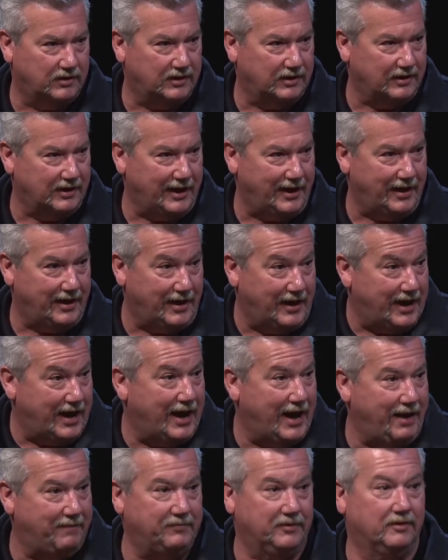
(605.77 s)
And, ha- and I
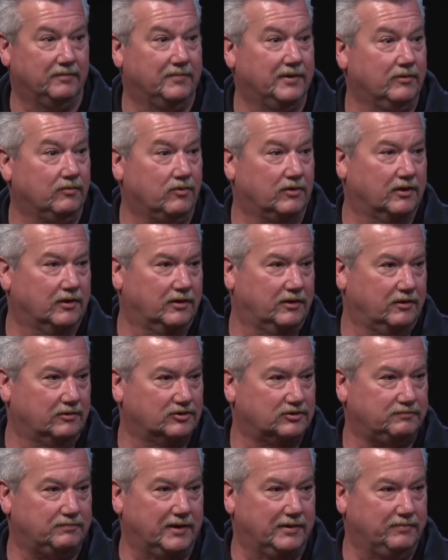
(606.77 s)
happen to be one of those
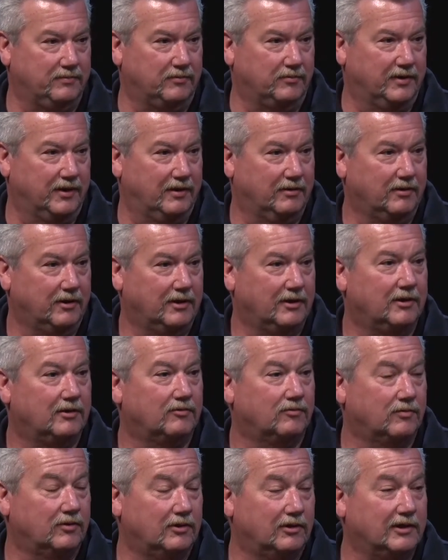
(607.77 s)
people that
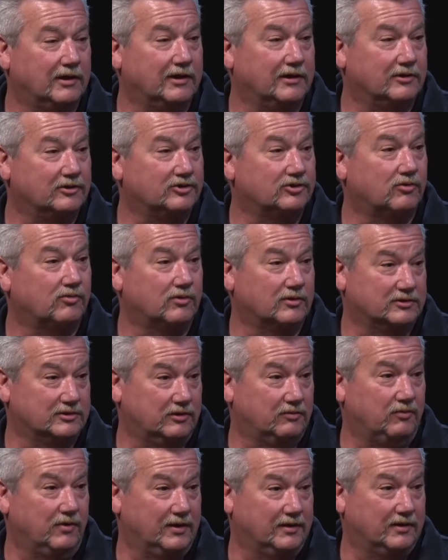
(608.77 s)
really enjoys the
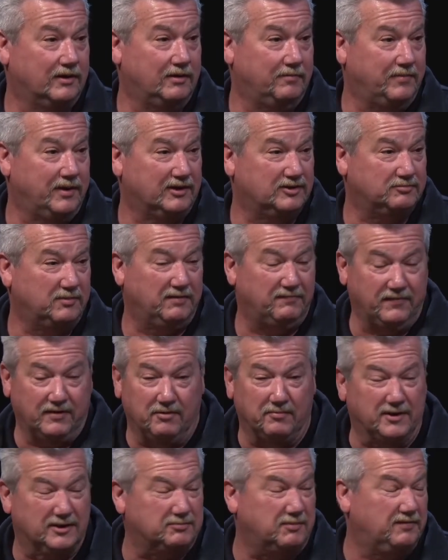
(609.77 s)
way that it makes me feel. It
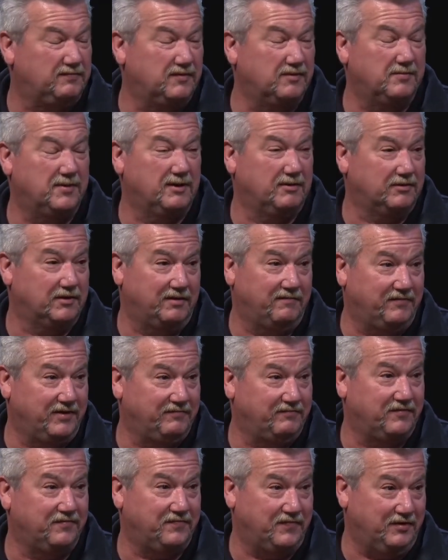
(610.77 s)
makes me feel better than I've
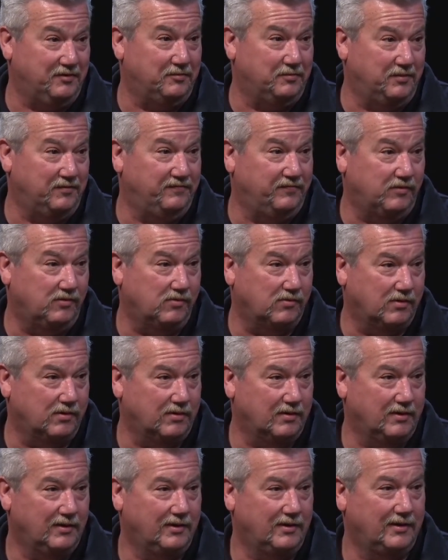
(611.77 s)
ever felt before. Mm-hmm.